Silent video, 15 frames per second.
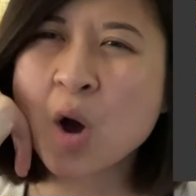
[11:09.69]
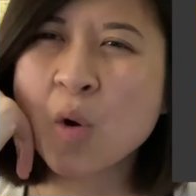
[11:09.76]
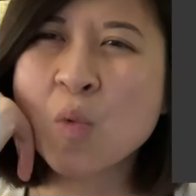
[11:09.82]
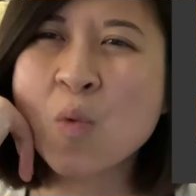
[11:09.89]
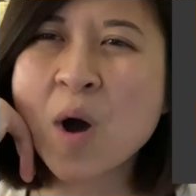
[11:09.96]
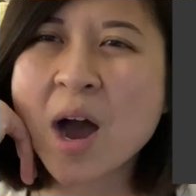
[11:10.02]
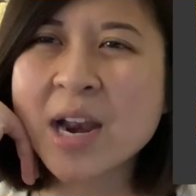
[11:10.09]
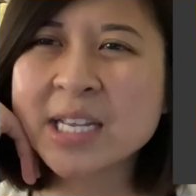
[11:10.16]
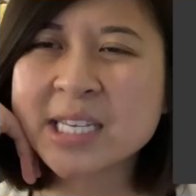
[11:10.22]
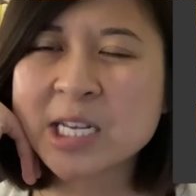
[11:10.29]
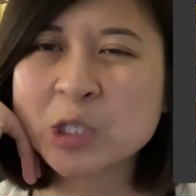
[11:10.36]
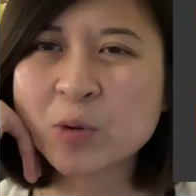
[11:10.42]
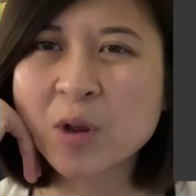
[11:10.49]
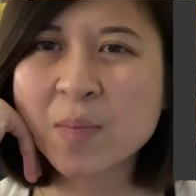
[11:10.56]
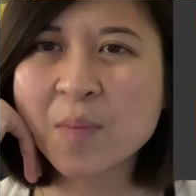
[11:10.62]
why does
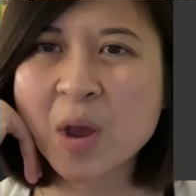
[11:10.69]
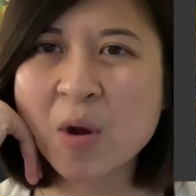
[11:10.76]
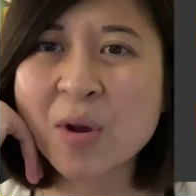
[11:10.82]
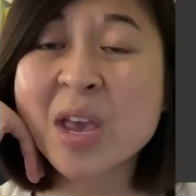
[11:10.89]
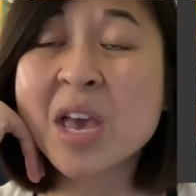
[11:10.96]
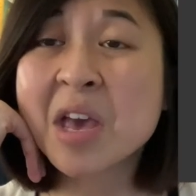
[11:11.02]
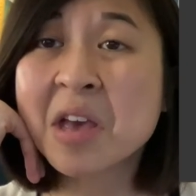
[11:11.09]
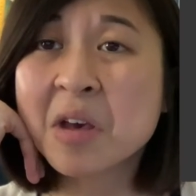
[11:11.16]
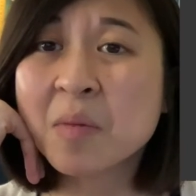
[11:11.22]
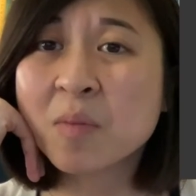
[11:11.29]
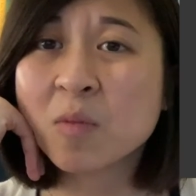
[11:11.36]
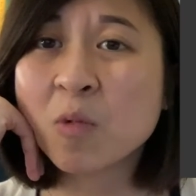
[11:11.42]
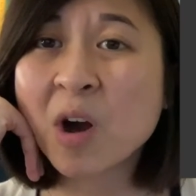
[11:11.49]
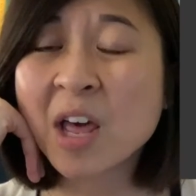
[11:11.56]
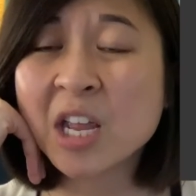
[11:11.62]
Antoinette marry him?
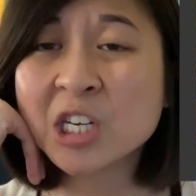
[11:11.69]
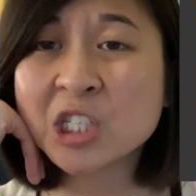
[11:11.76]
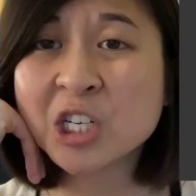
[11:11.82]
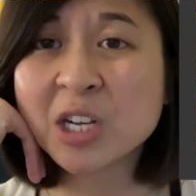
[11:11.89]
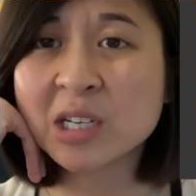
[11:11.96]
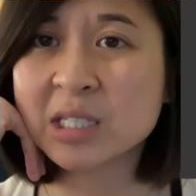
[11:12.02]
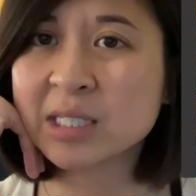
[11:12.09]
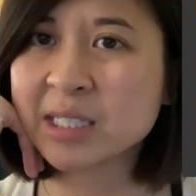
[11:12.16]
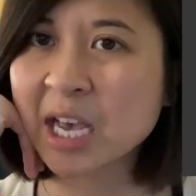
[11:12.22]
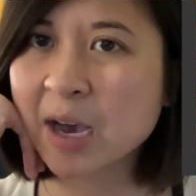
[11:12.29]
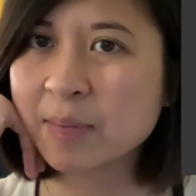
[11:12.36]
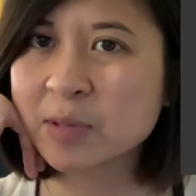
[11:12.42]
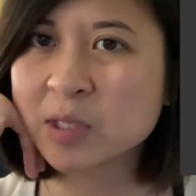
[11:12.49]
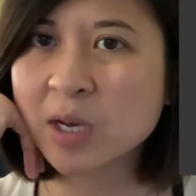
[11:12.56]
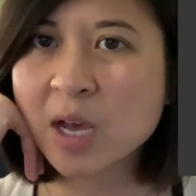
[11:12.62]
Why does she
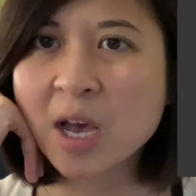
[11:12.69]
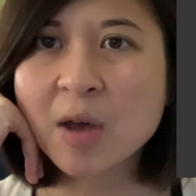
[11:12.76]
accept?